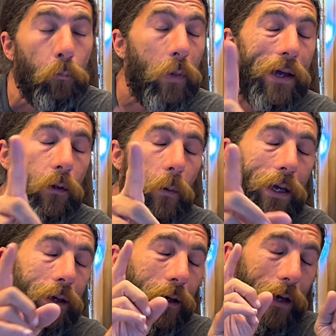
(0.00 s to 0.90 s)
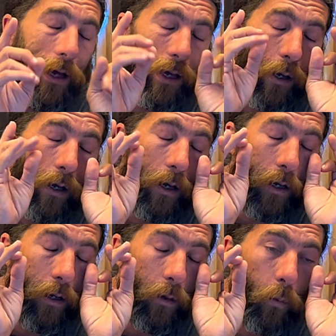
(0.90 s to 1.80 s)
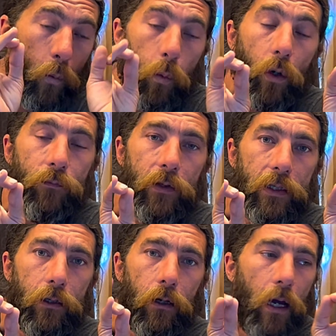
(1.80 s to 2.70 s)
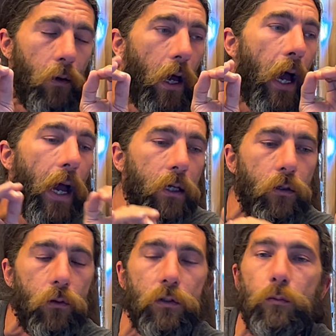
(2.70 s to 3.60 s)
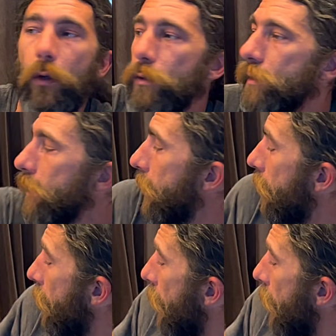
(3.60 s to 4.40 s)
By the way, uh, wood veneer, I, I used mostly